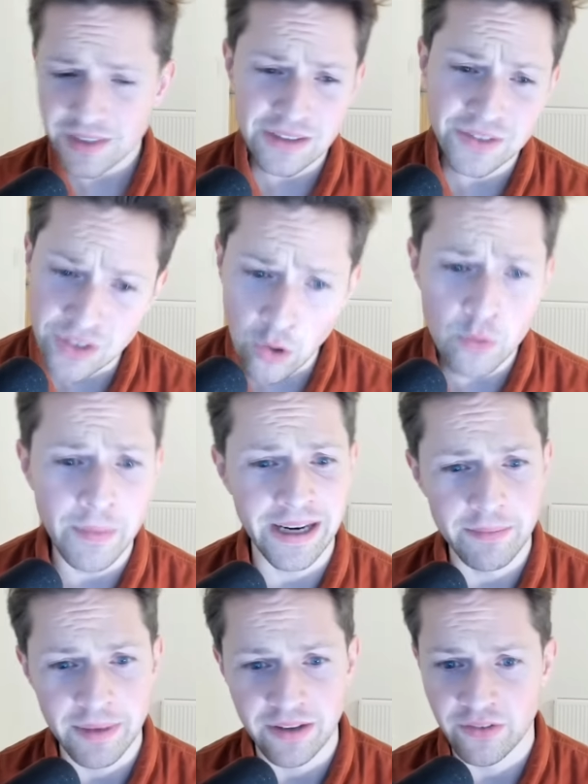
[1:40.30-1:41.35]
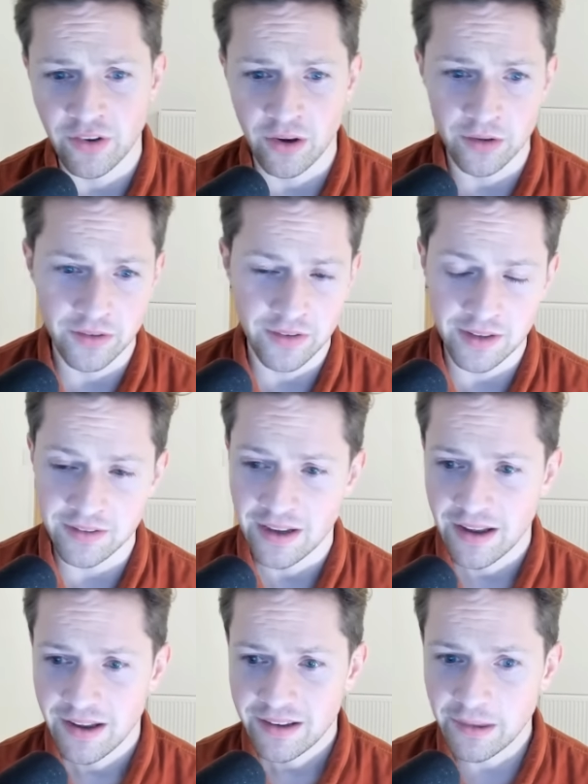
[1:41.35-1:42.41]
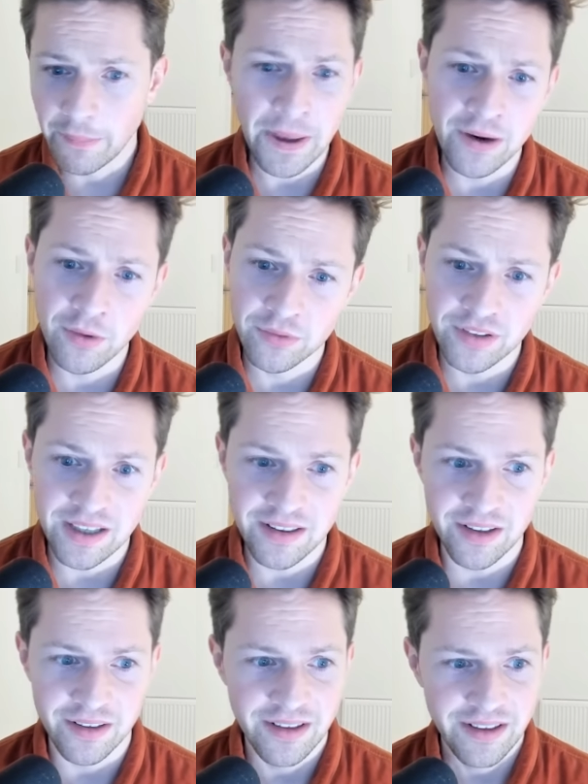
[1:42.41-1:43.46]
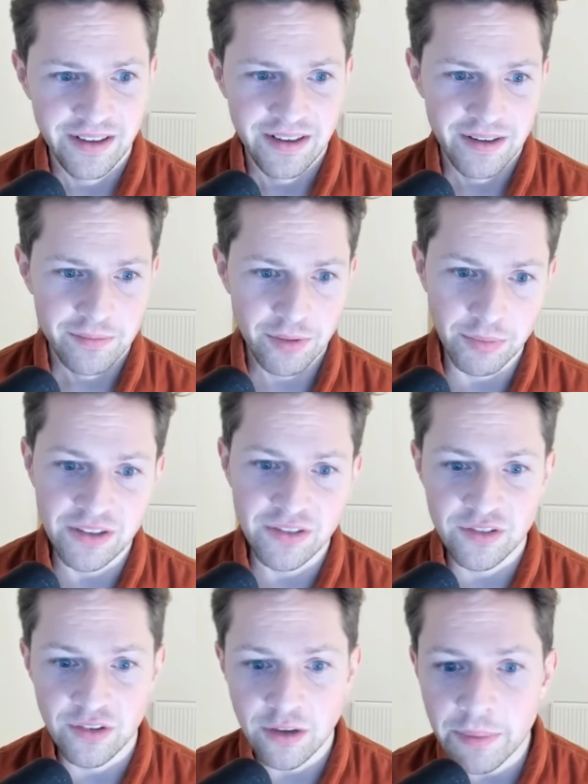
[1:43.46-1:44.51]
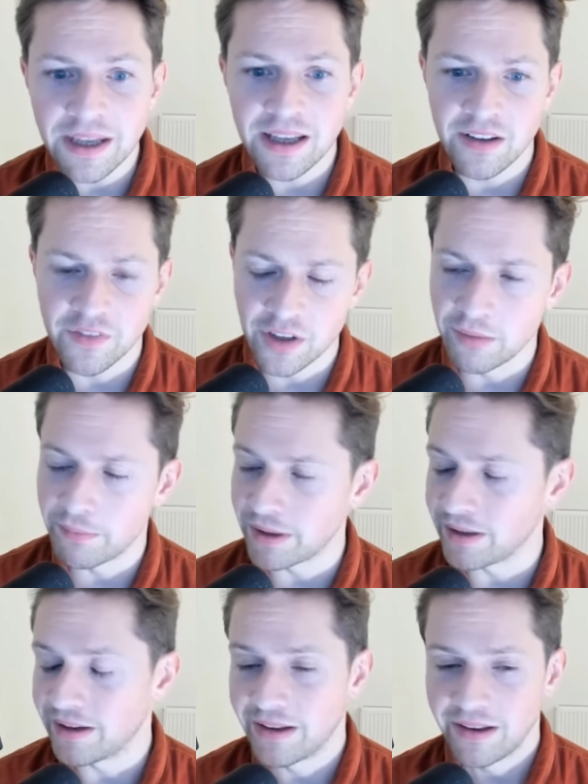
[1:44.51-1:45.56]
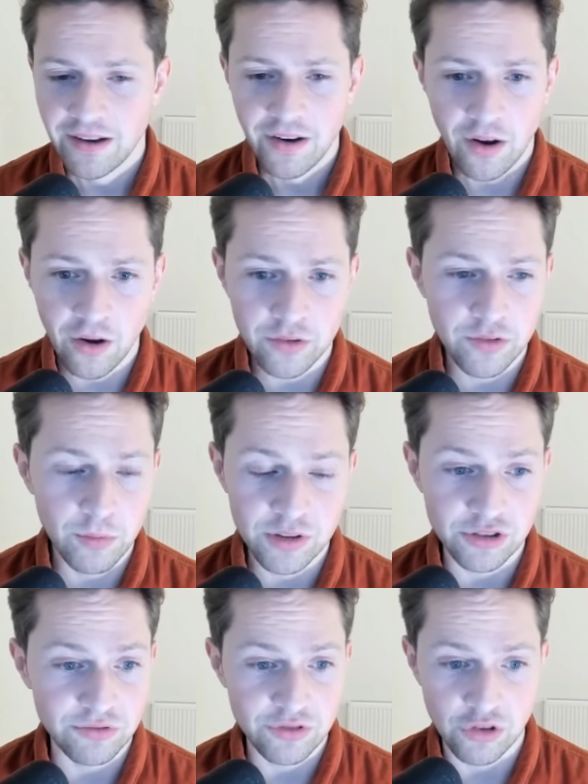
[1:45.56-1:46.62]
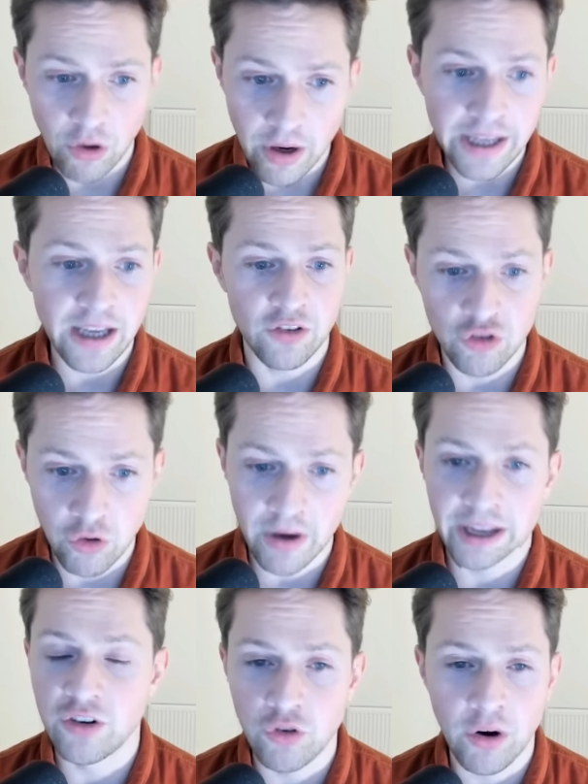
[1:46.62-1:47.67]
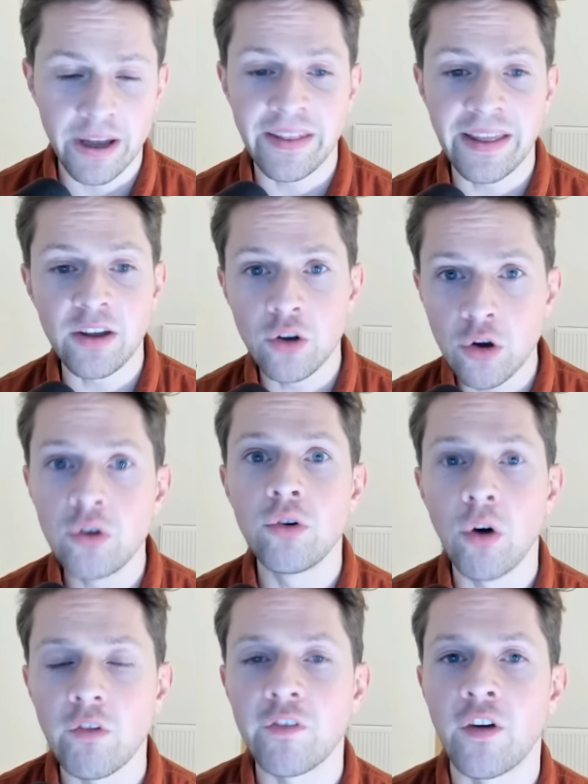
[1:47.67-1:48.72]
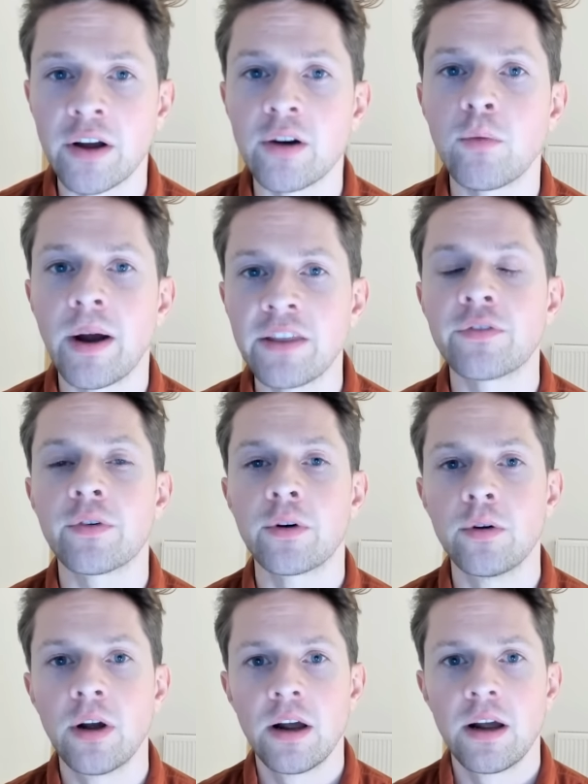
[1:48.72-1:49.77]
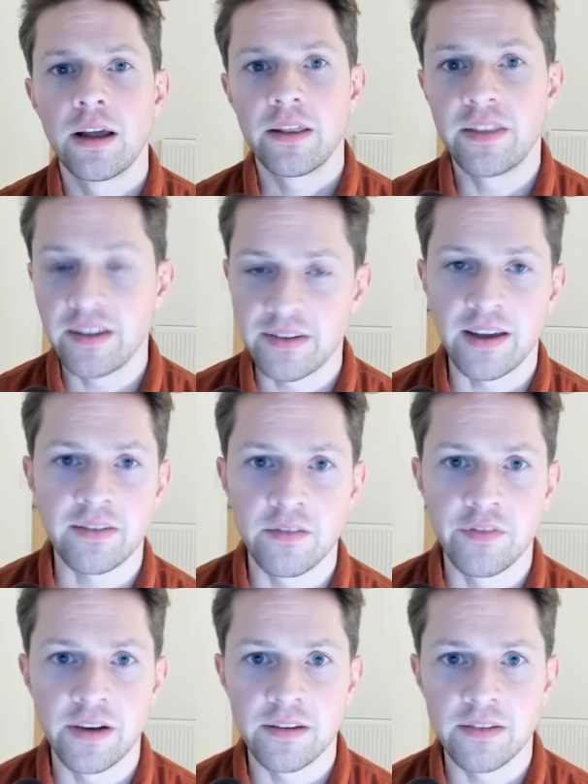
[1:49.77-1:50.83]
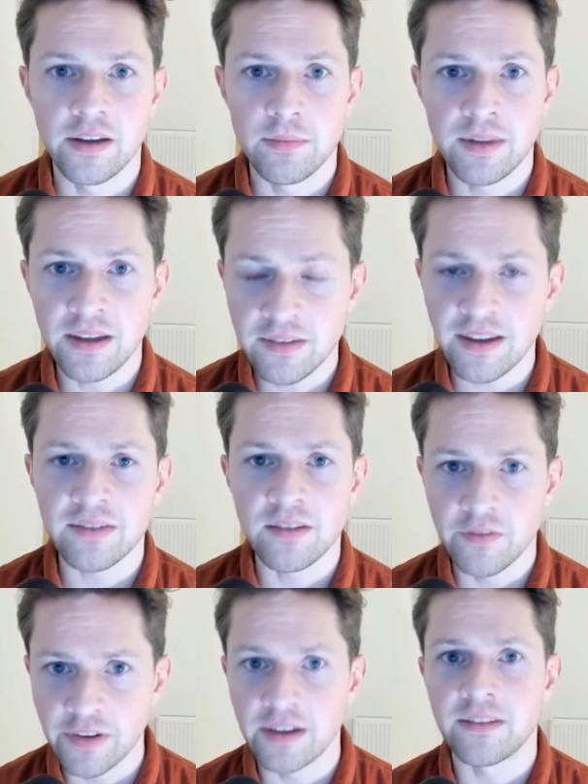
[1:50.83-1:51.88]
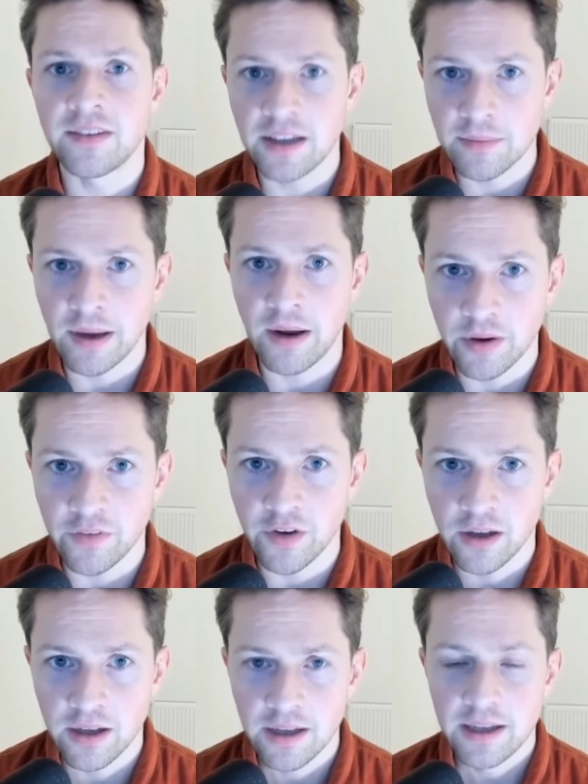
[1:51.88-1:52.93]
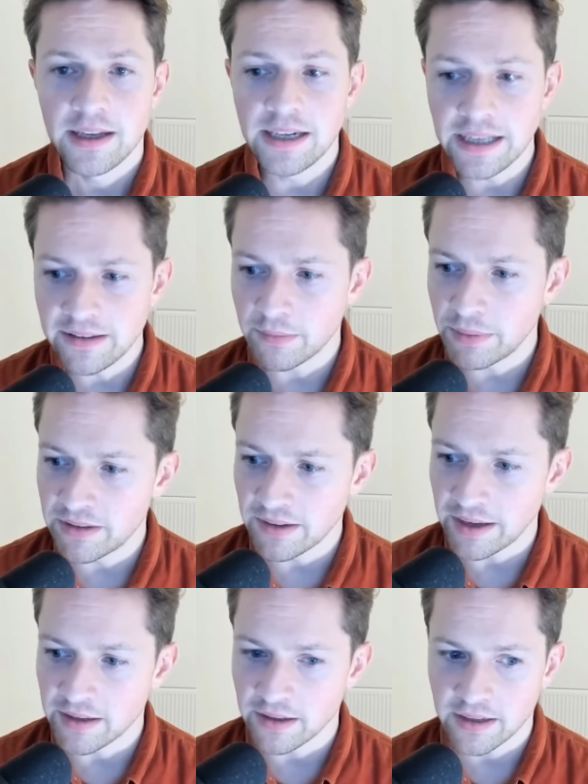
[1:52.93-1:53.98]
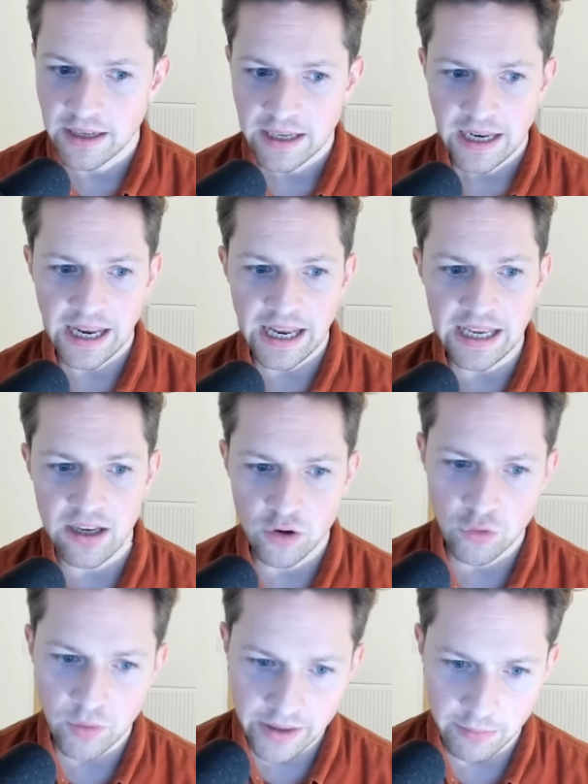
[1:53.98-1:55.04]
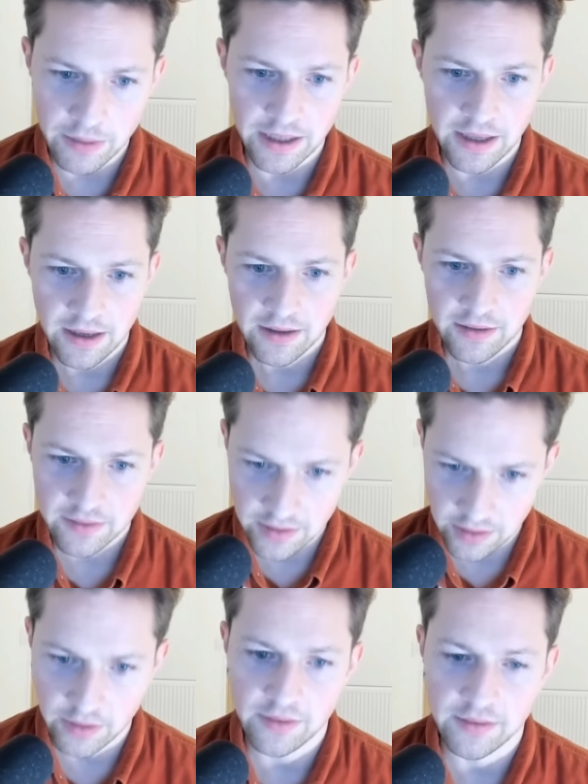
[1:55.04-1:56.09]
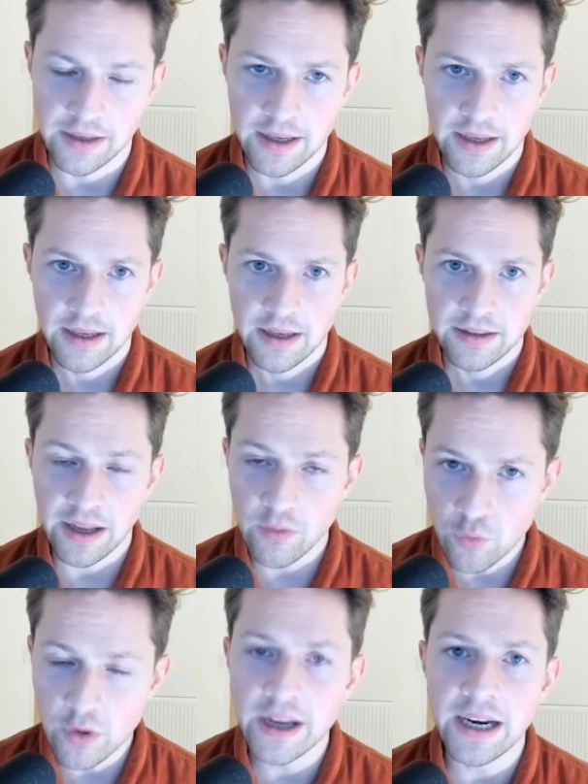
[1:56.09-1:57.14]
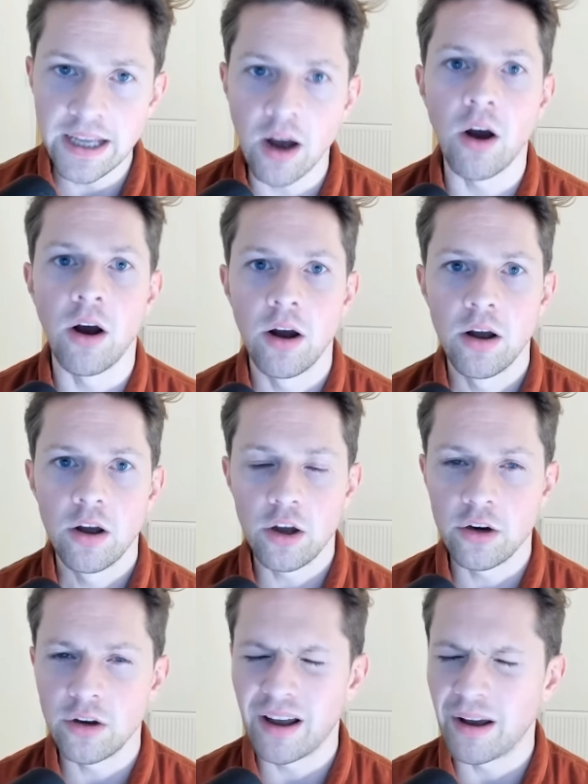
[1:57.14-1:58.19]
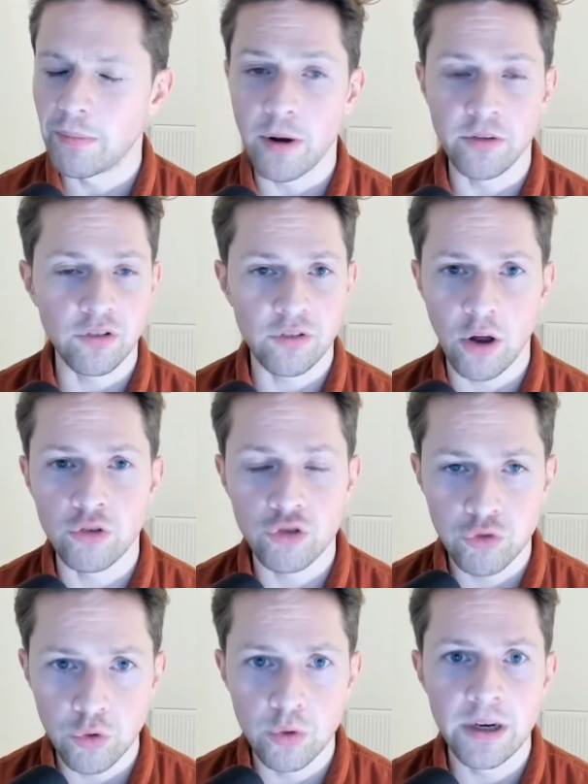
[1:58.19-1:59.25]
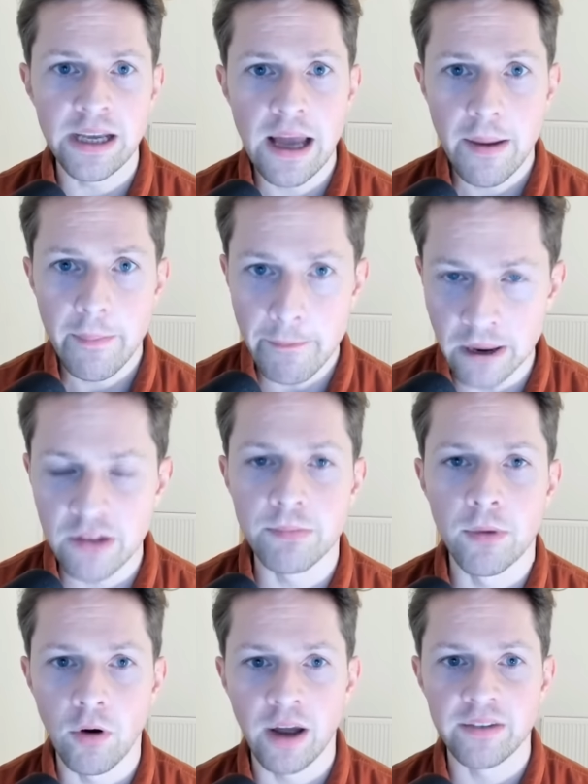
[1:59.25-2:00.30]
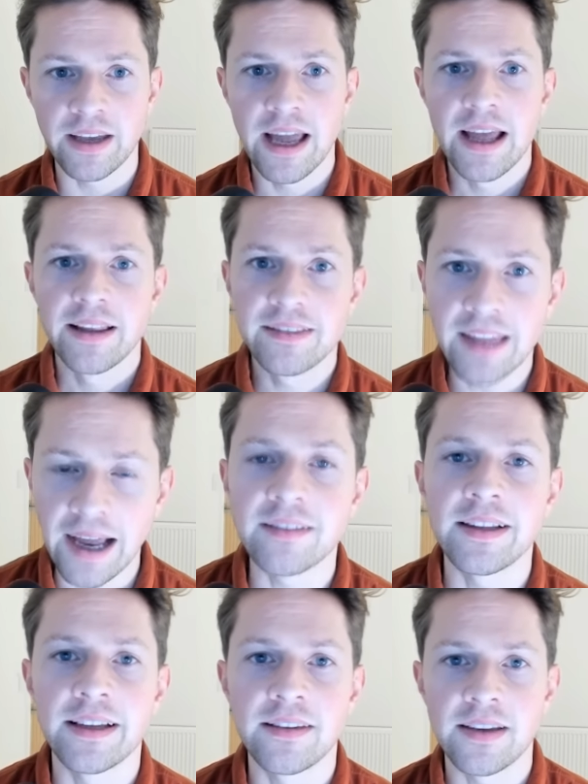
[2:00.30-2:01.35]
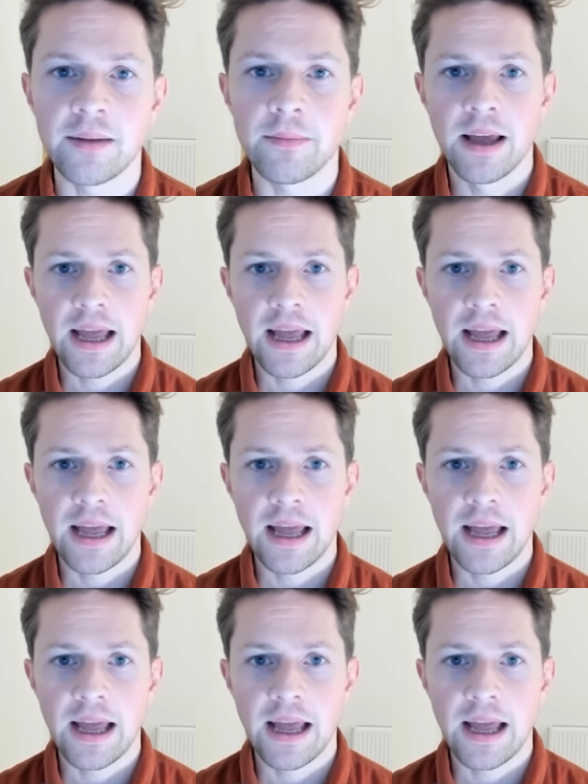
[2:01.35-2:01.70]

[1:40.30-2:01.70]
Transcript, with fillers: So many missed chances. The penalty that probably should have been given, but Arsenal were just trying and trying and trying, and they could not find a way through this Aston Villa team. This Aston Villa team, however, need to be taken incredibly seriously. They really are a, a, just a truly mesmerizing, dazzling team.